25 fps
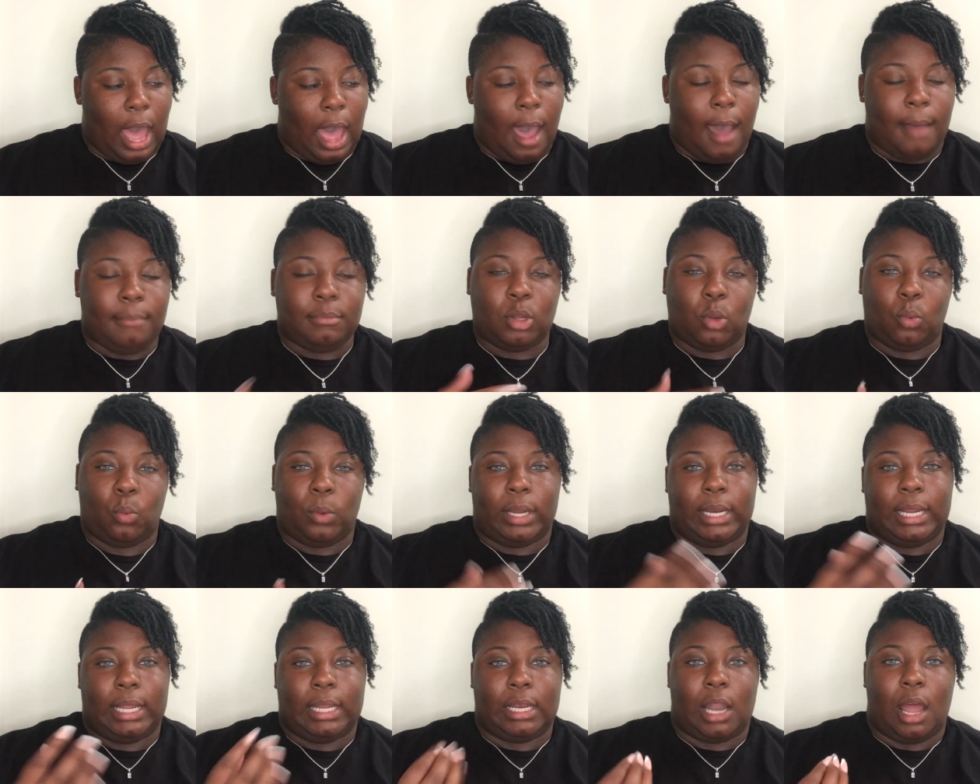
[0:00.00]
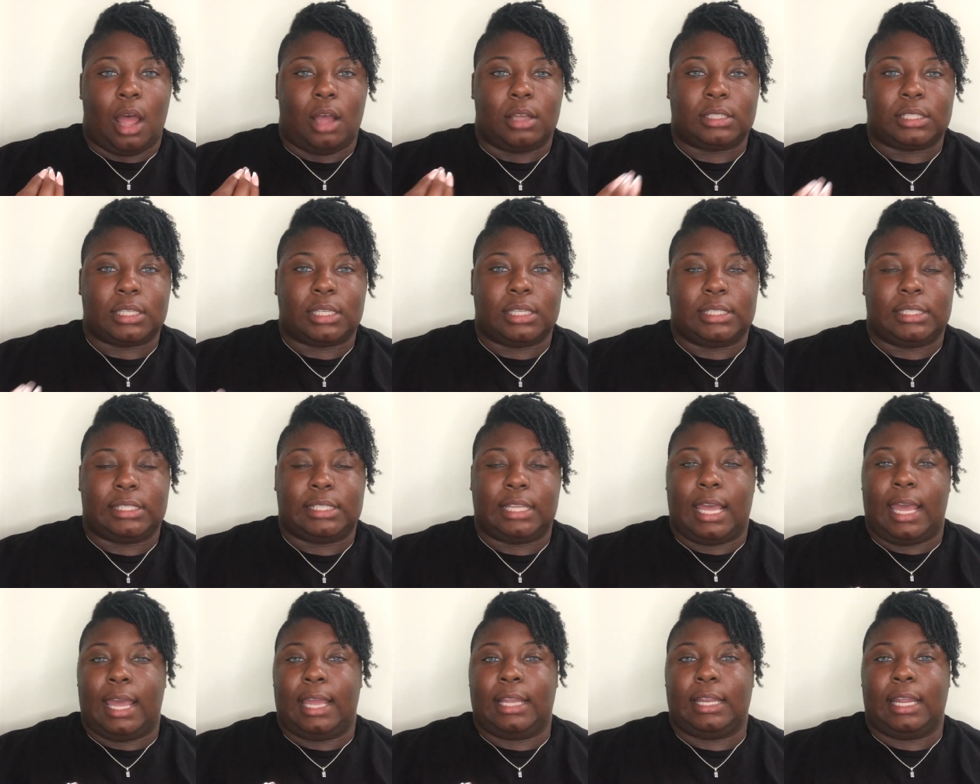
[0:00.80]
I'm the one that lost because
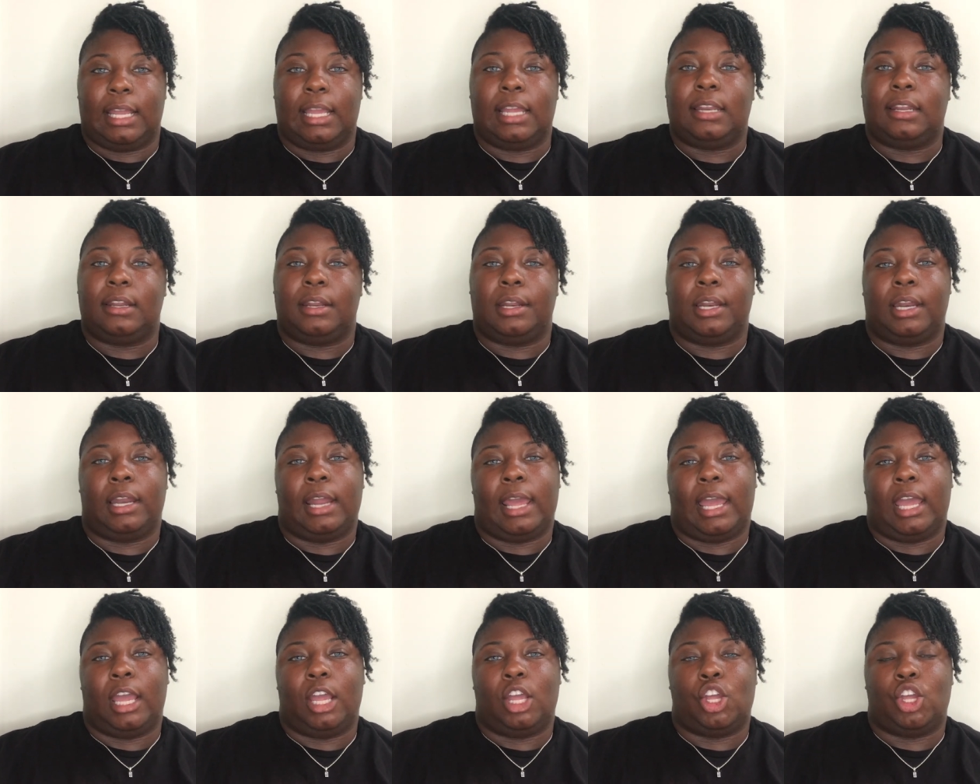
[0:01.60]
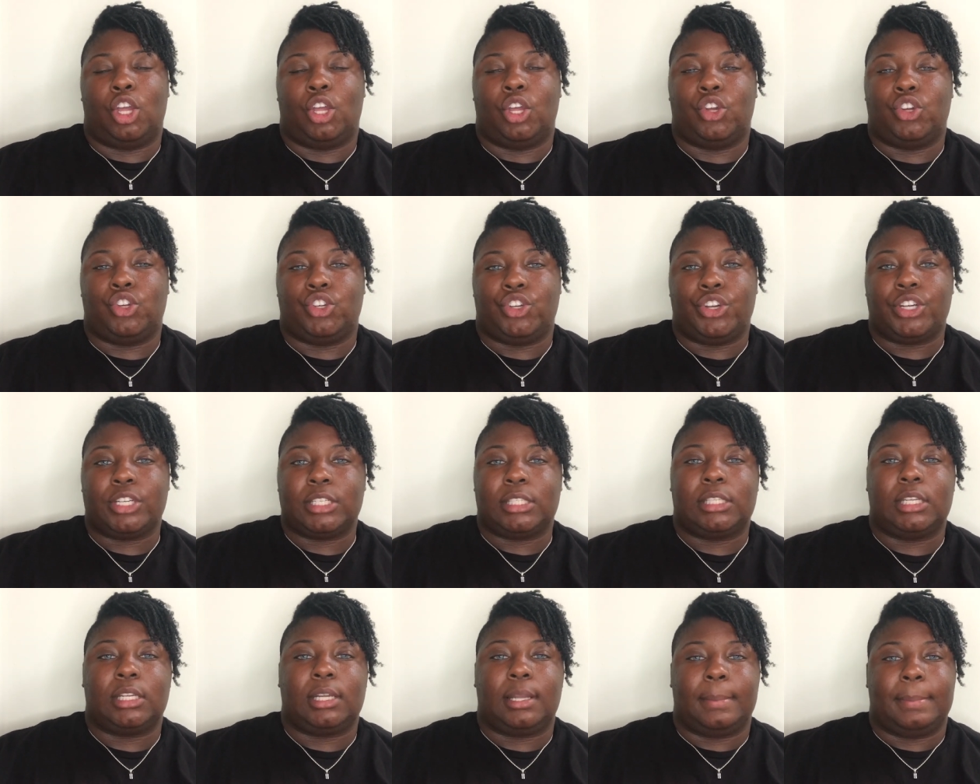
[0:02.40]
at the end of the day, you're
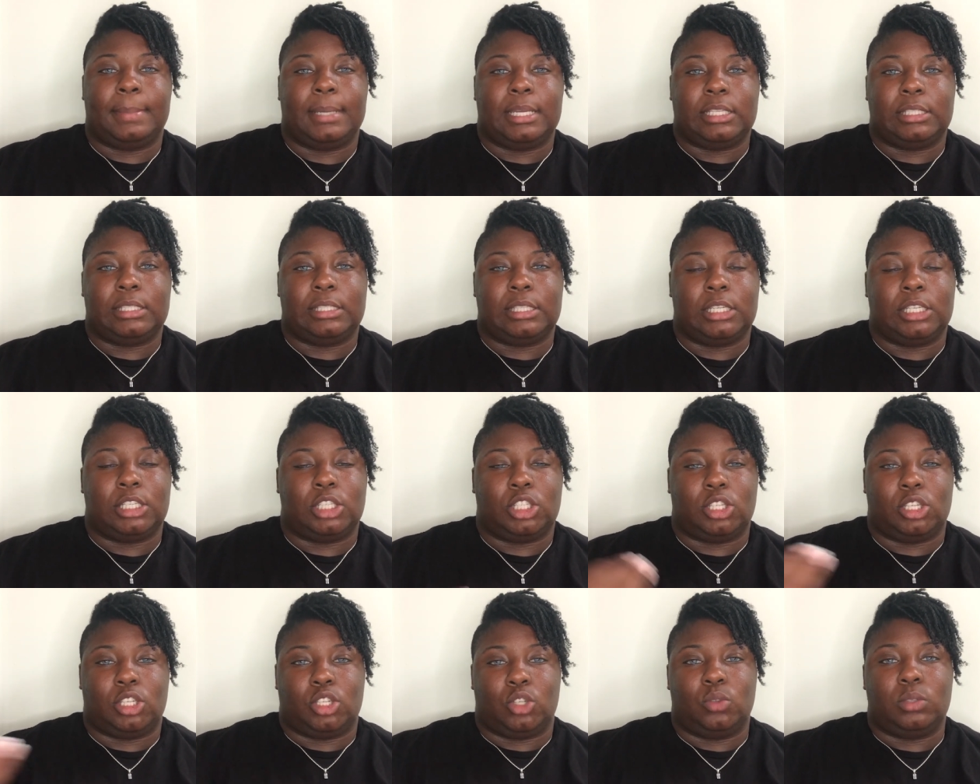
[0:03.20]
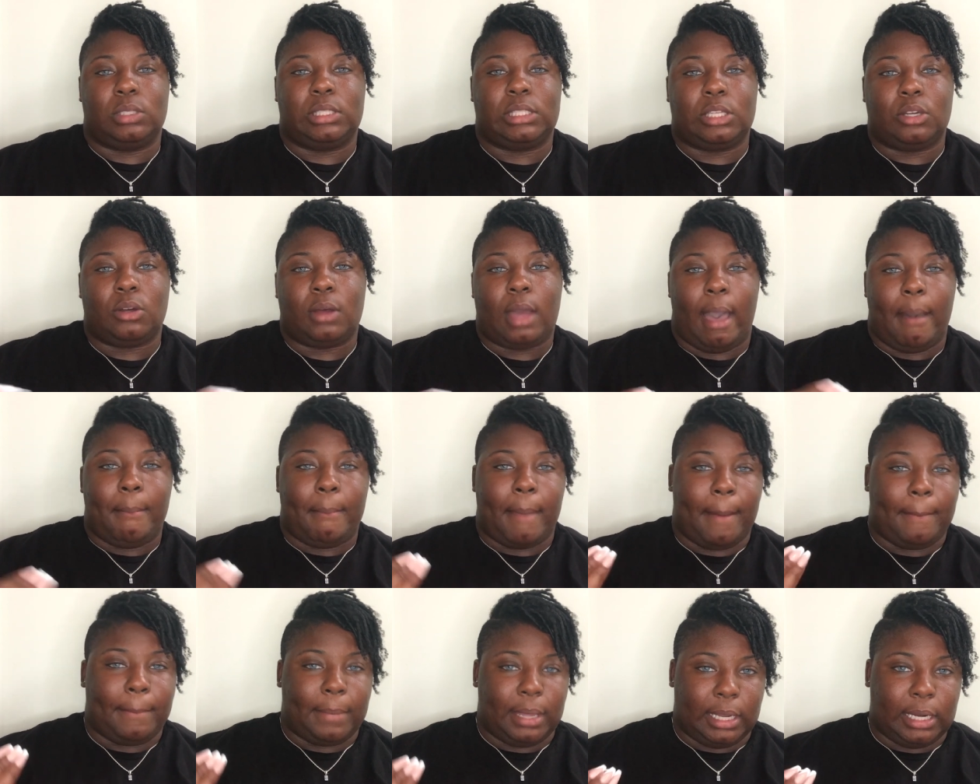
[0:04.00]
still a business. You still got
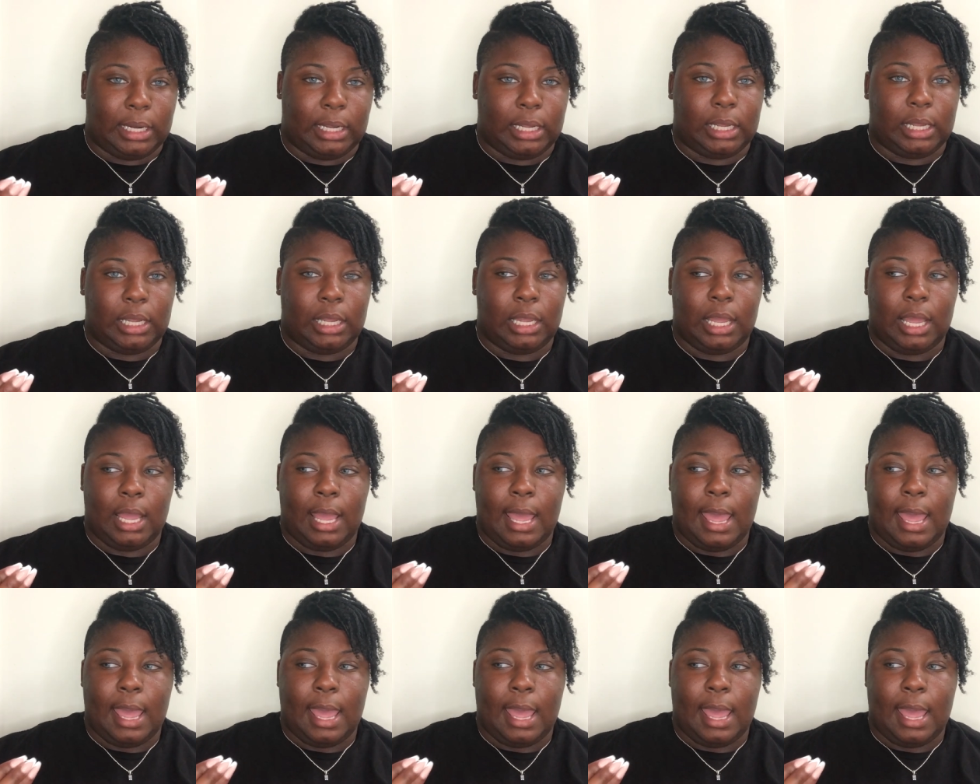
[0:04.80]
my money.